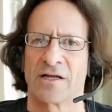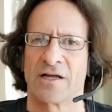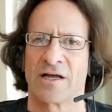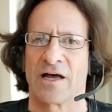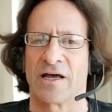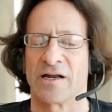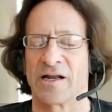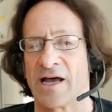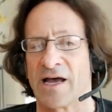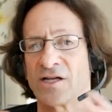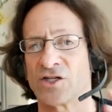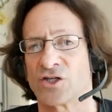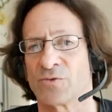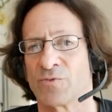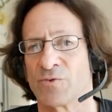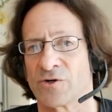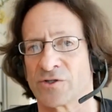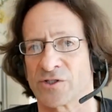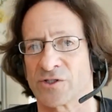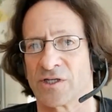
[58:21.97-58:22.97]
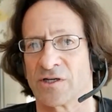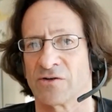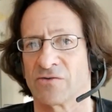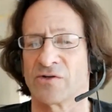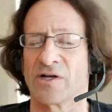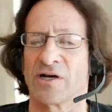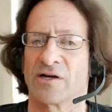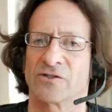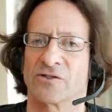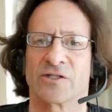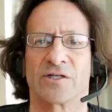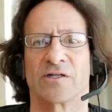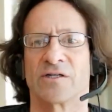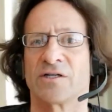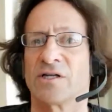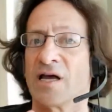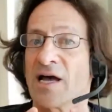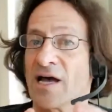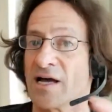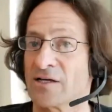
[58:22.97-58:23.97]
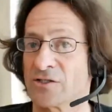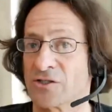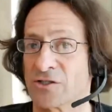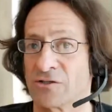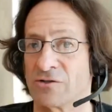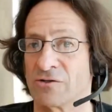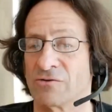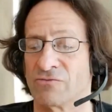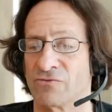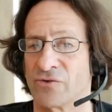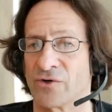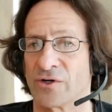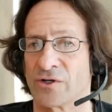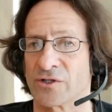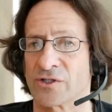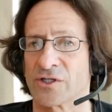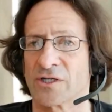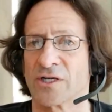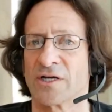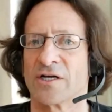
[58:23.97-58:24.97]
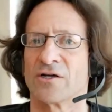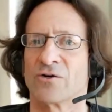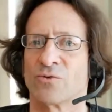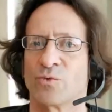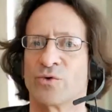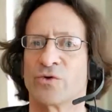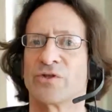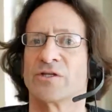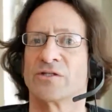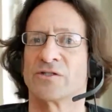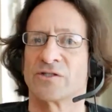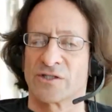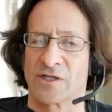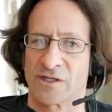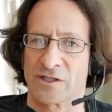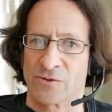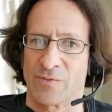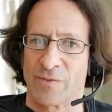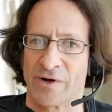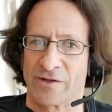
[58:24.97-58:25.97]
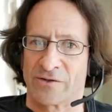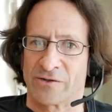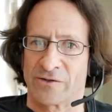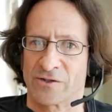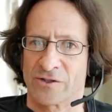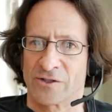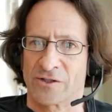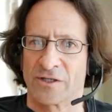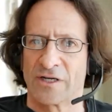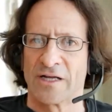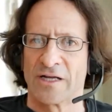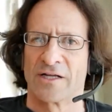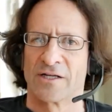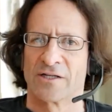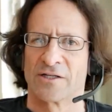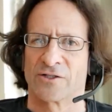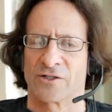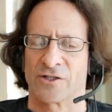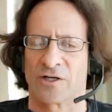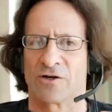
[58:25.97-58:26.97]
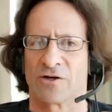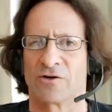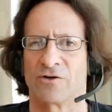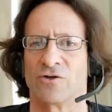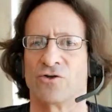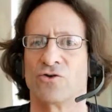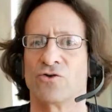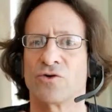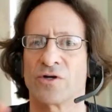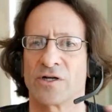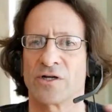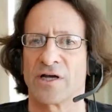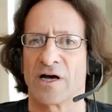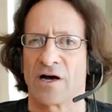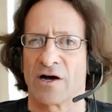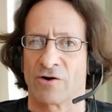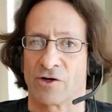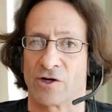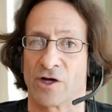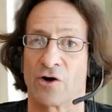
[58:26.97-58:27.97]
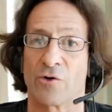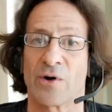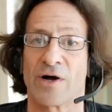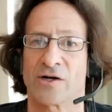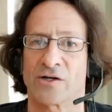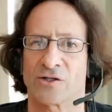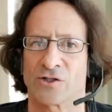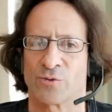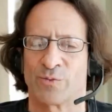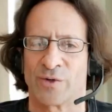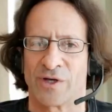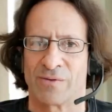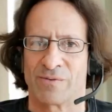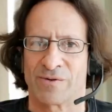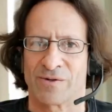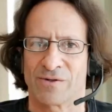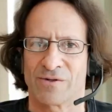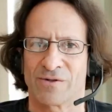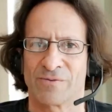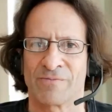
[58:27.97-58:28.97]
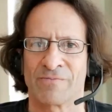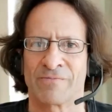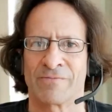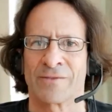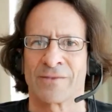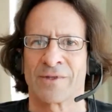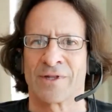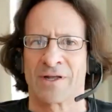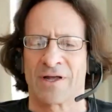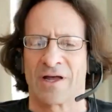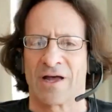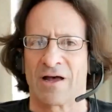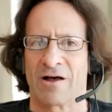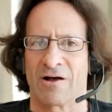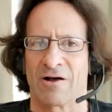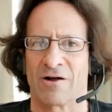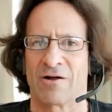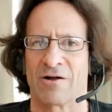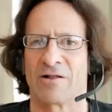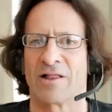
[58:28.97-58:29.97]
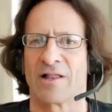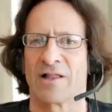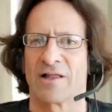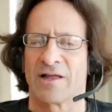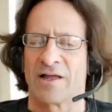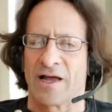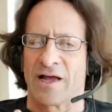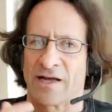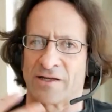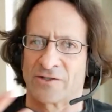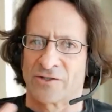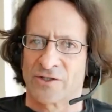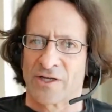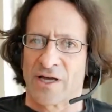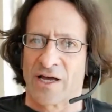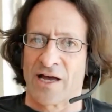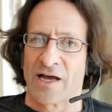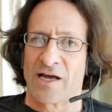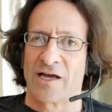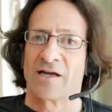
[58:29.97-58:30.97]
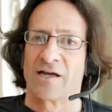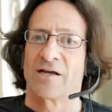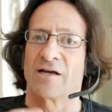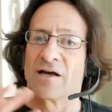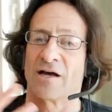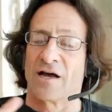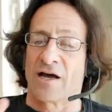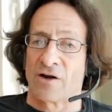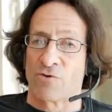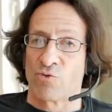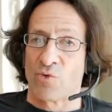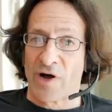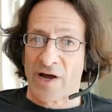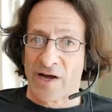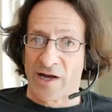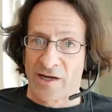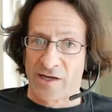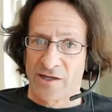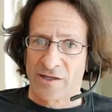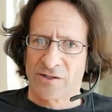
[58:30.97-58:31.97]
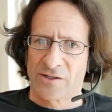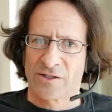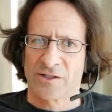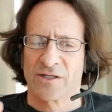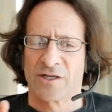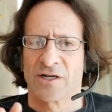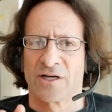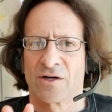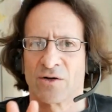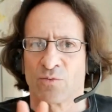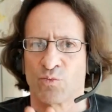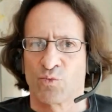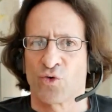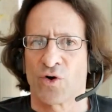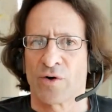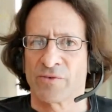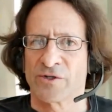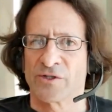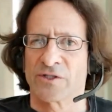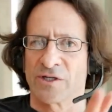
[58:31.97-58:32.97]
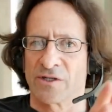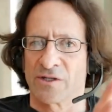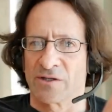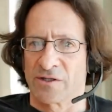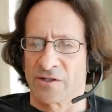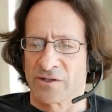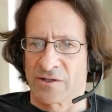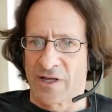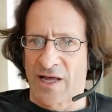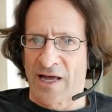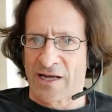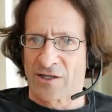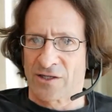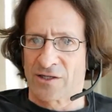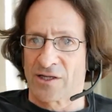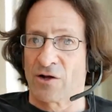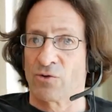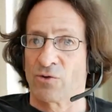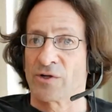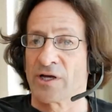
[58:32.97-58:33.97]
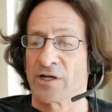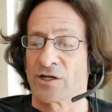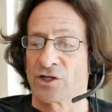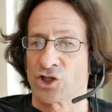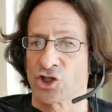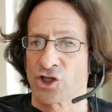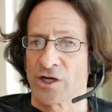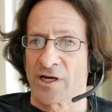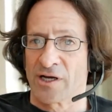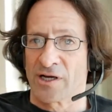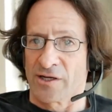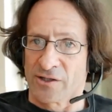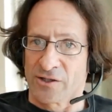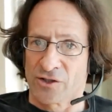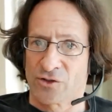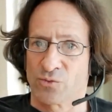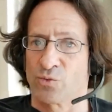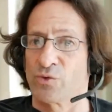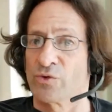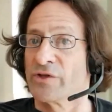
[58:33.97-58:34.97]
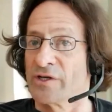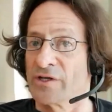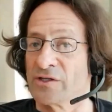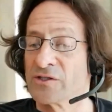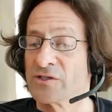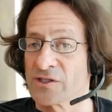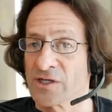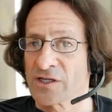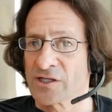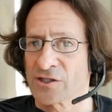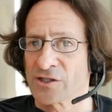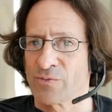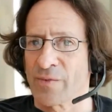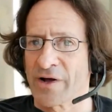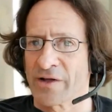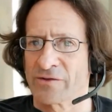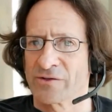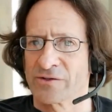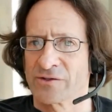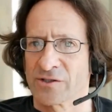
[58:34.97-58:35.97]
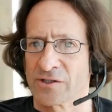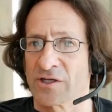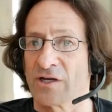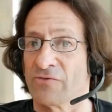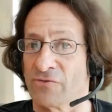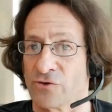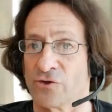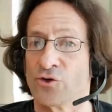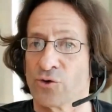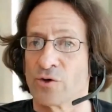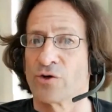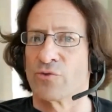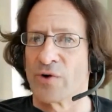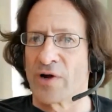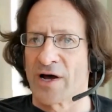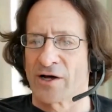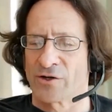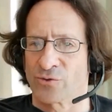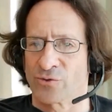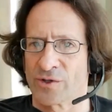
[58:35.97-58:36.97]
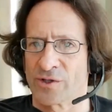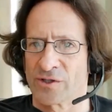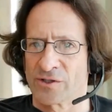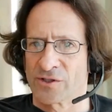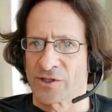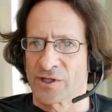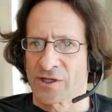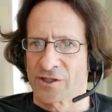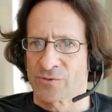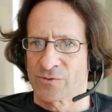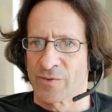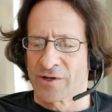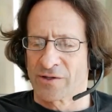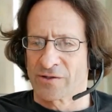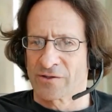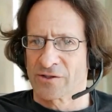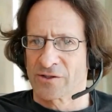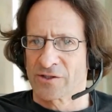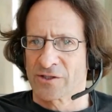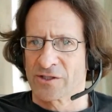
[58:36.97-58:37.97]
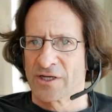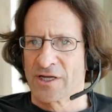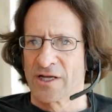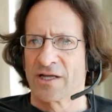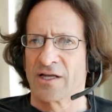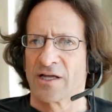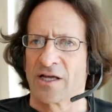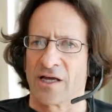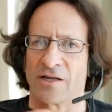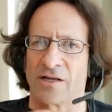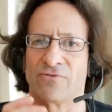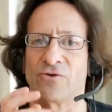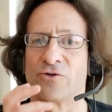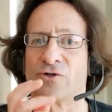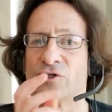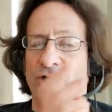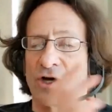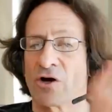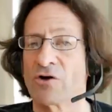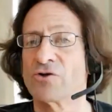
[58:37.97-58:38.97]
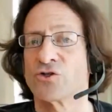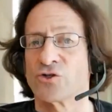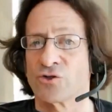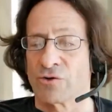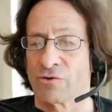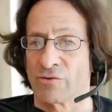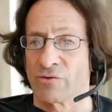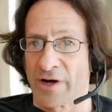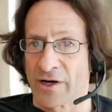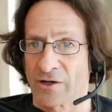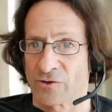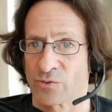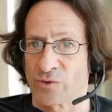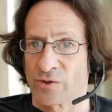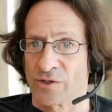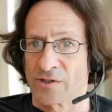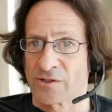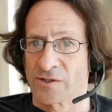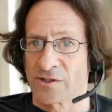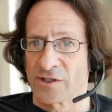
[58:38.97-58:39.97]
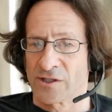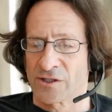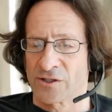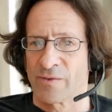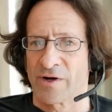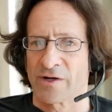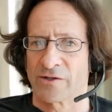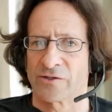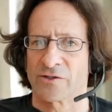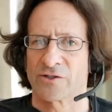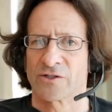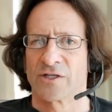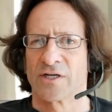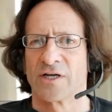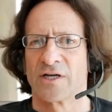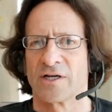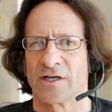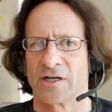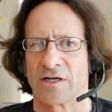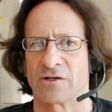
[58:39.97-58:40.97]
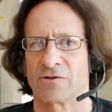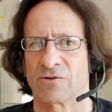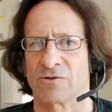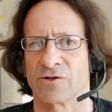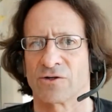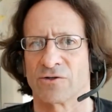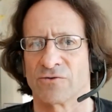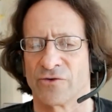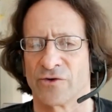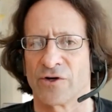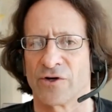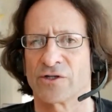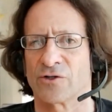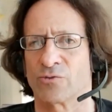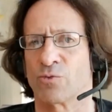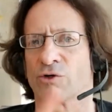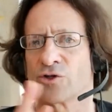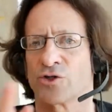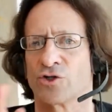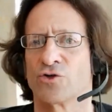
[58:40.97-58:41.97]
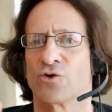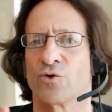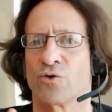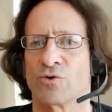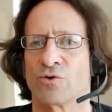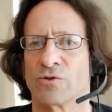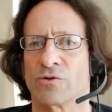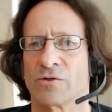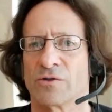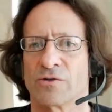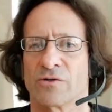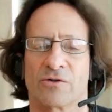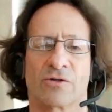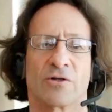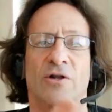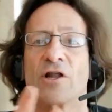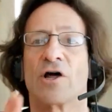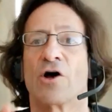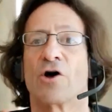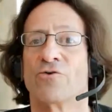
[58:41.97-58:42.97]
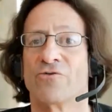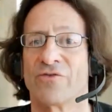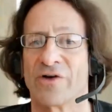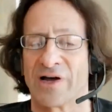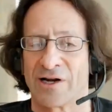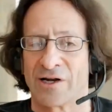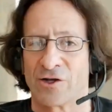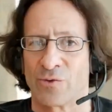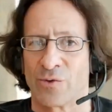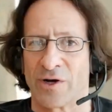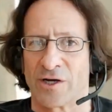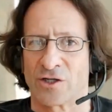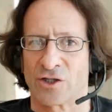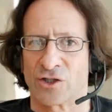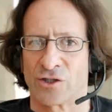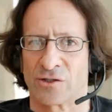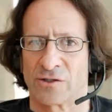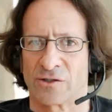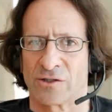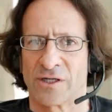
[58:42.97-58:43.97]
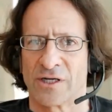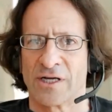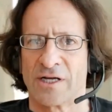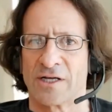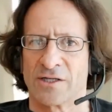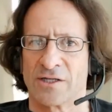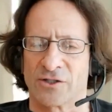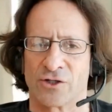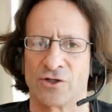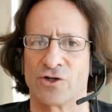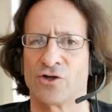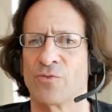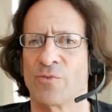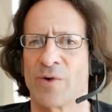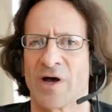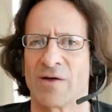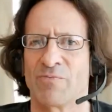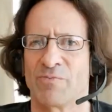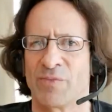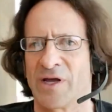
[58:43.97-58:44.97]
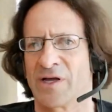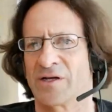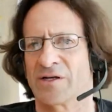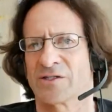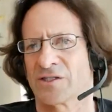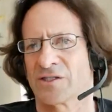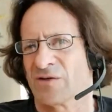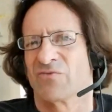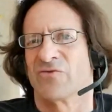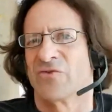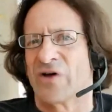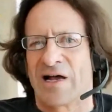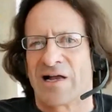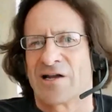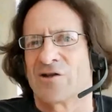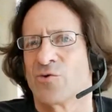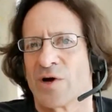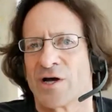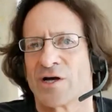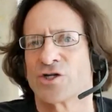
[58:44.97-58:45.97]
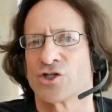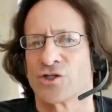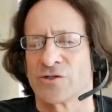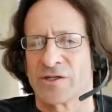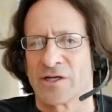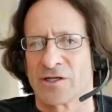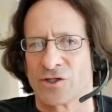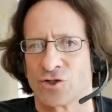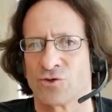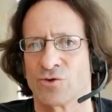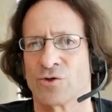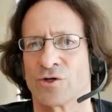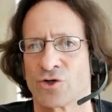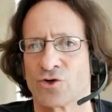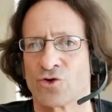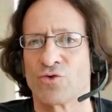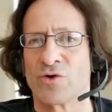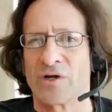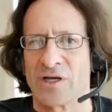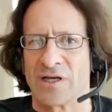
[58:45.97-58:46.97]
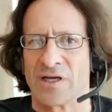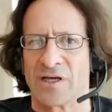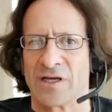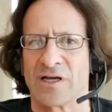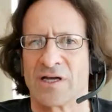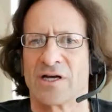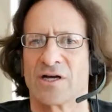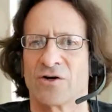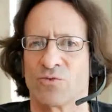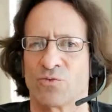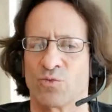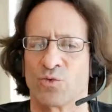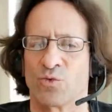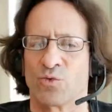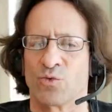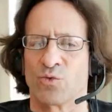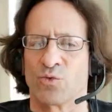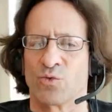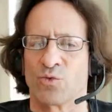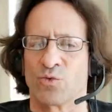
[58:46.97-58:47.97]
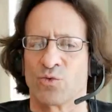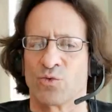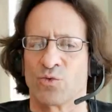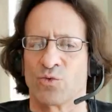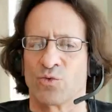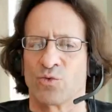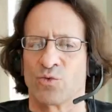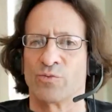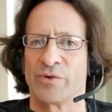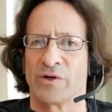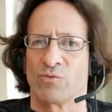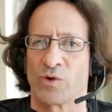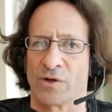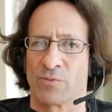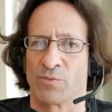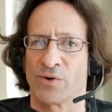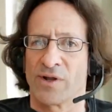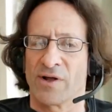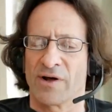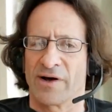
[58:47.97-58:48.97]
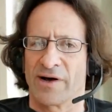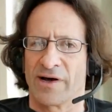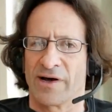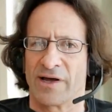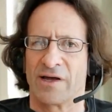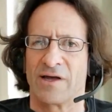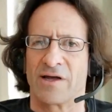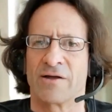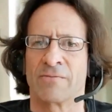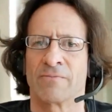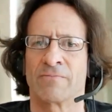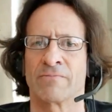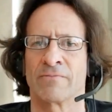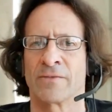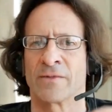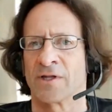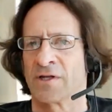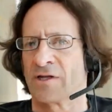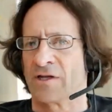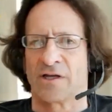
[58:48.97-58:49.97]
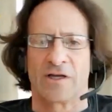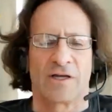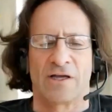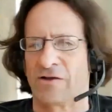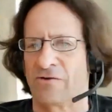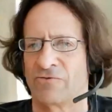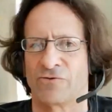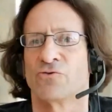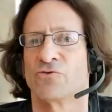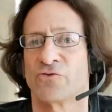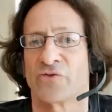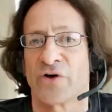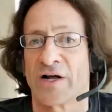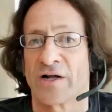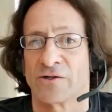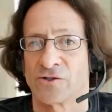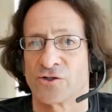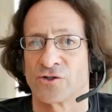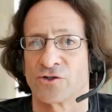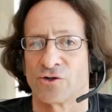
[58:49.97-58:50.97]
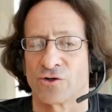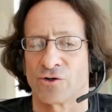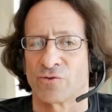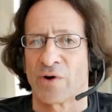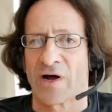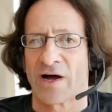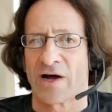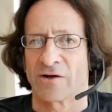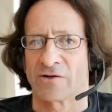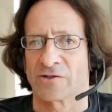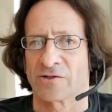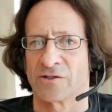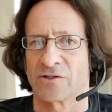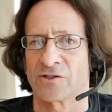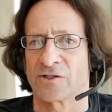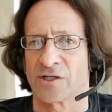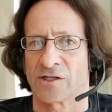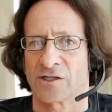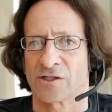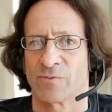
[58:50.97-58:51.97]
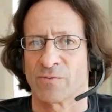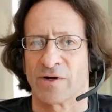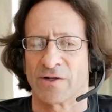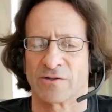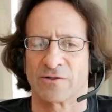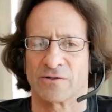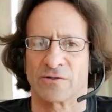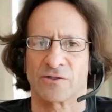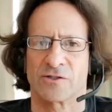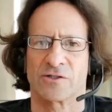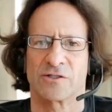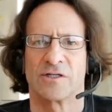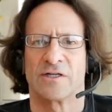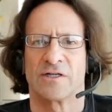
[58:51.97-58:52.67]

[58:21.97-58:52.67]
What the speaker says: And HMRC have now said it has to convert within 6 months. So you can now go out to people and say and raise, promising that they will get shares within 6 months if you do a round within 6 months. And if you don't do a round within 6 months, it will convert to what you call the low valuation. So you may pick some valuation that you agree will apply if you fail to do a round in 6 months.